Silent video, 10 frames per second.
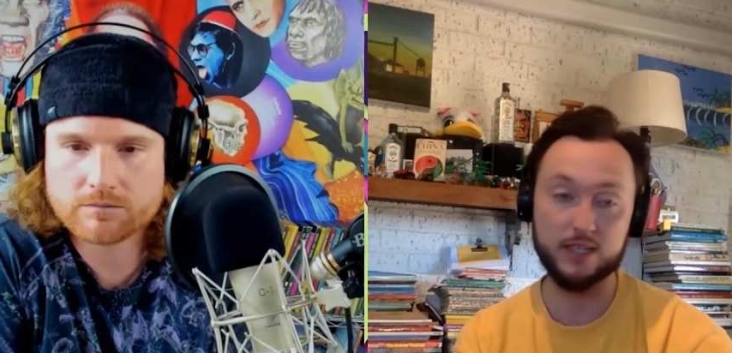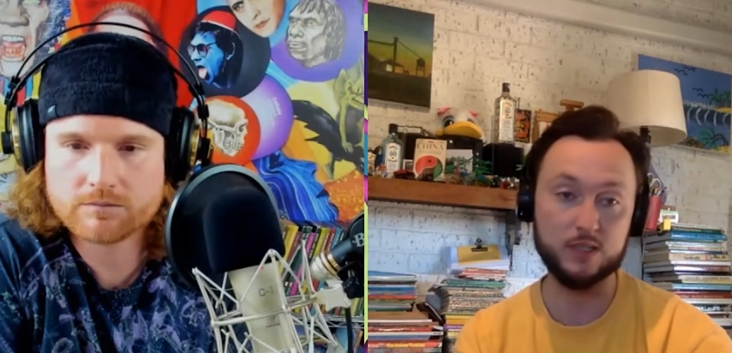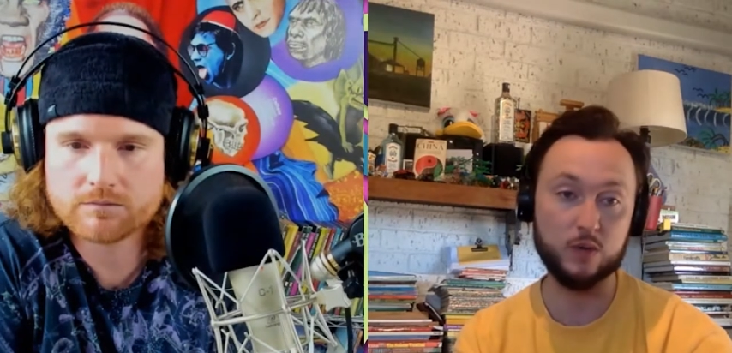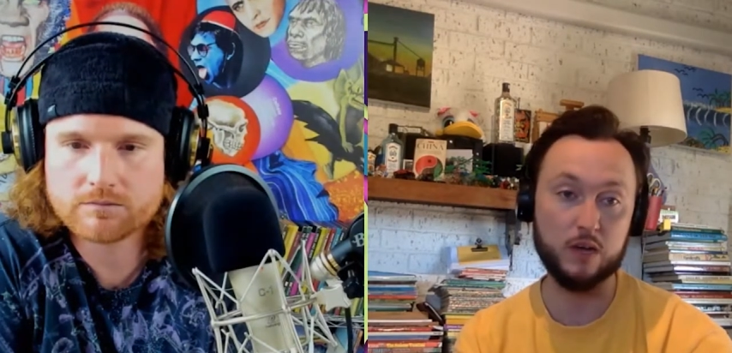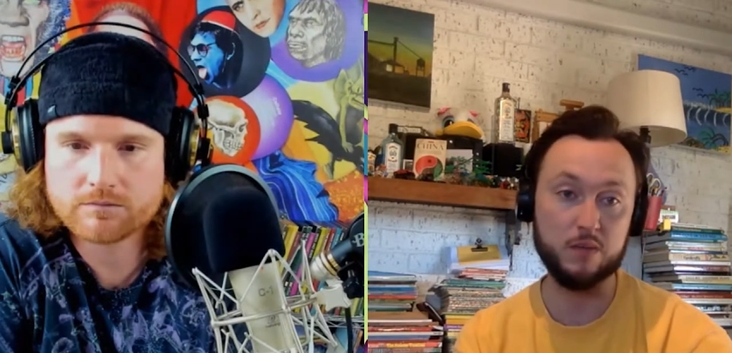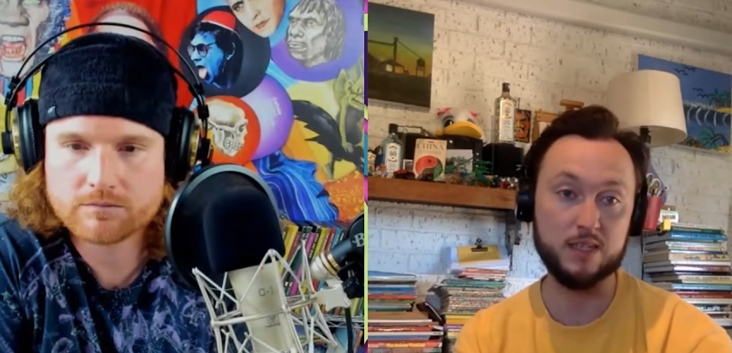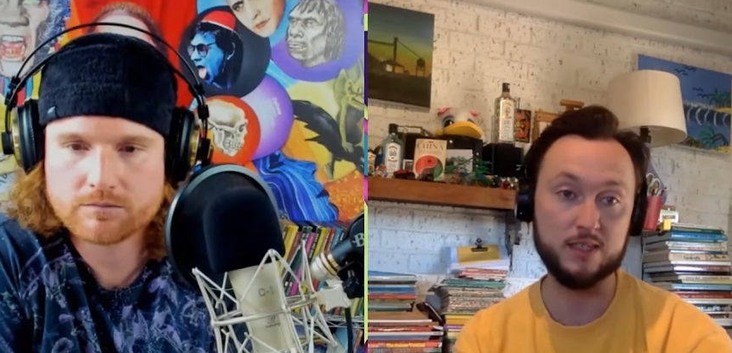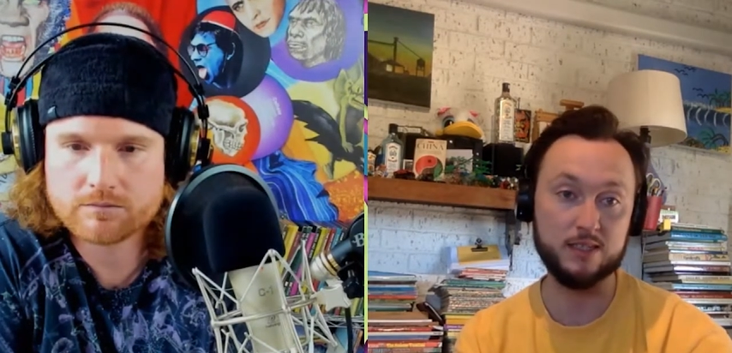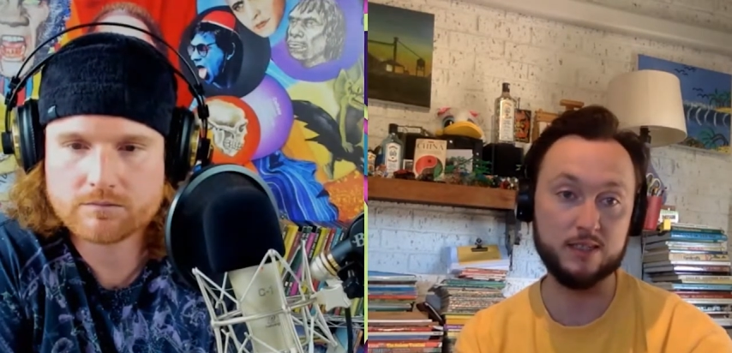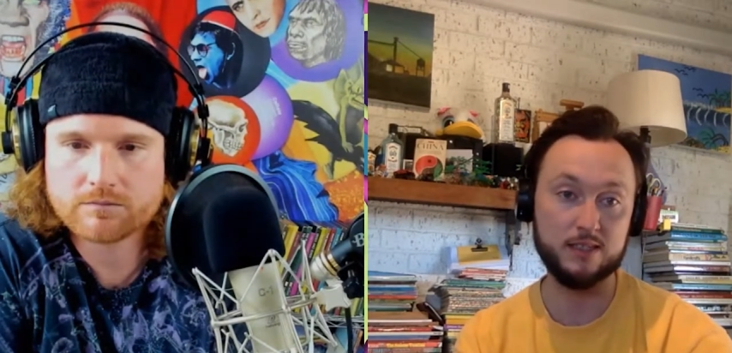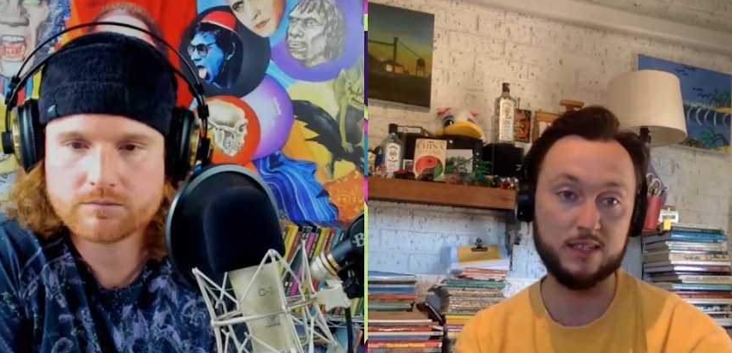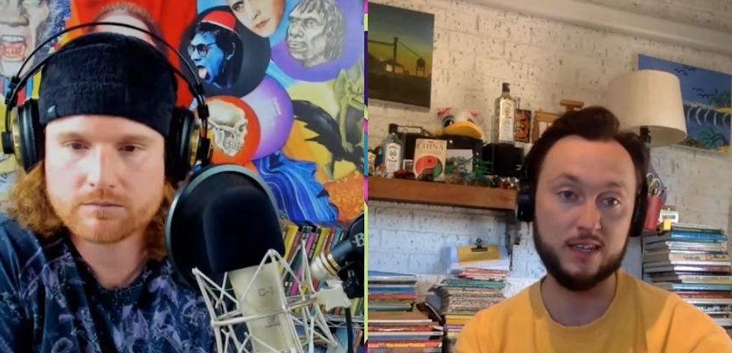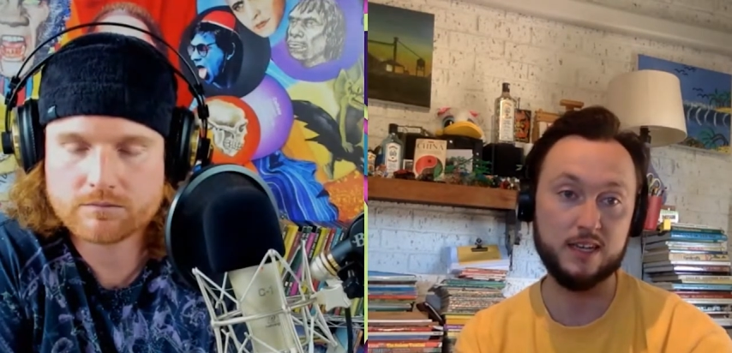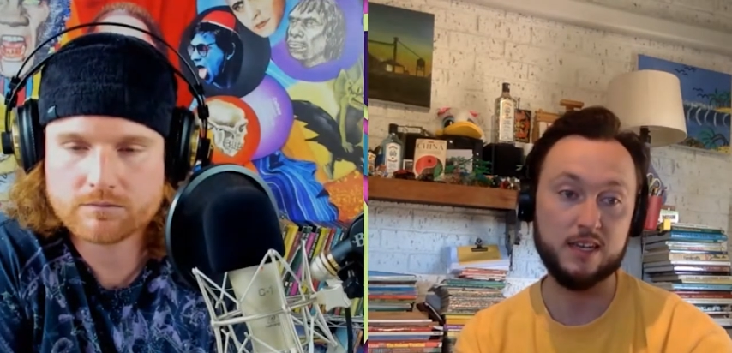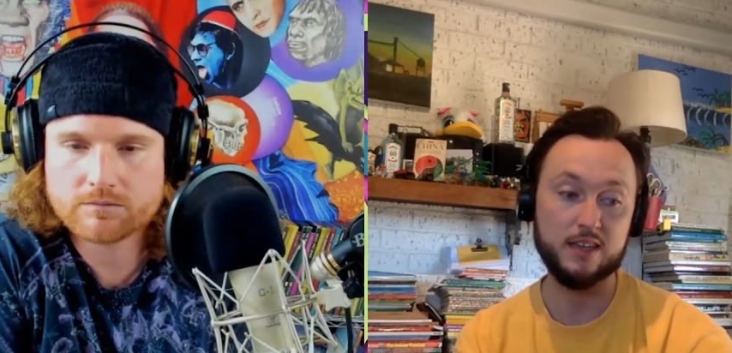Speaker 1: 30 square meters,
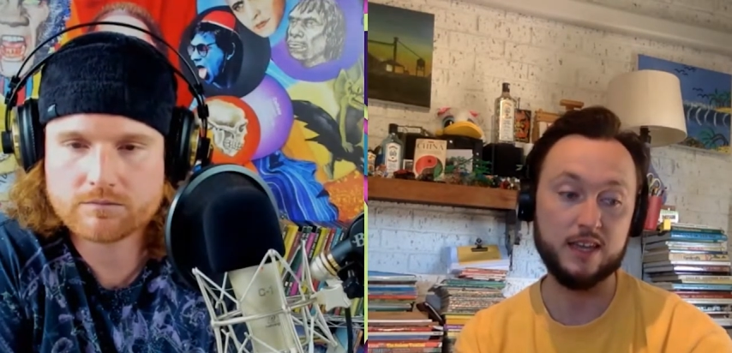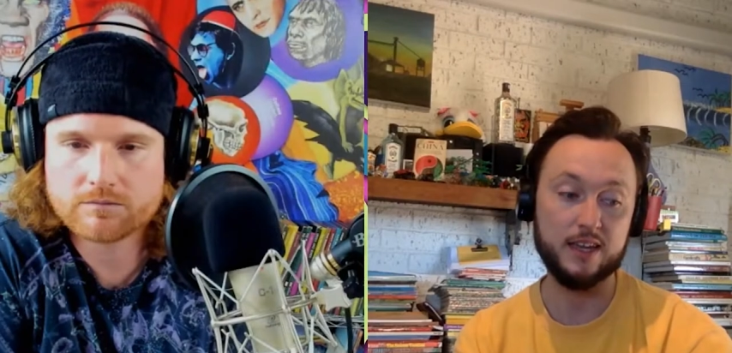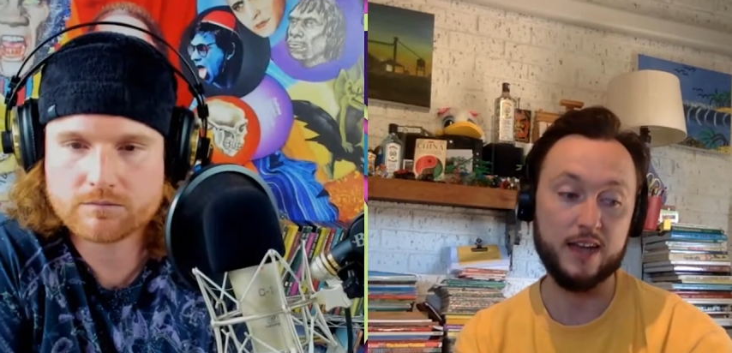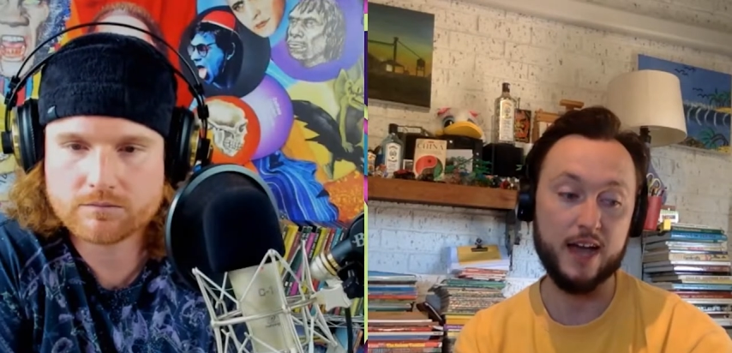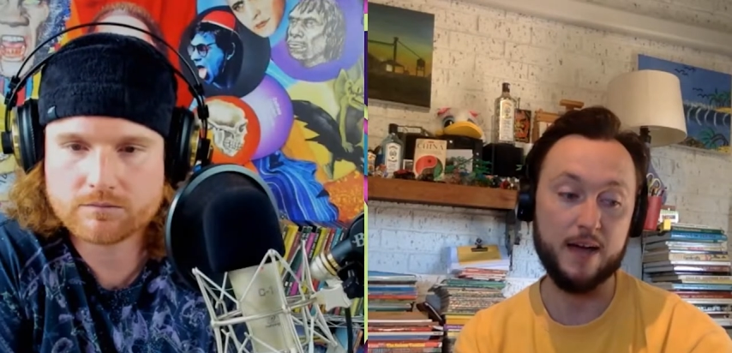then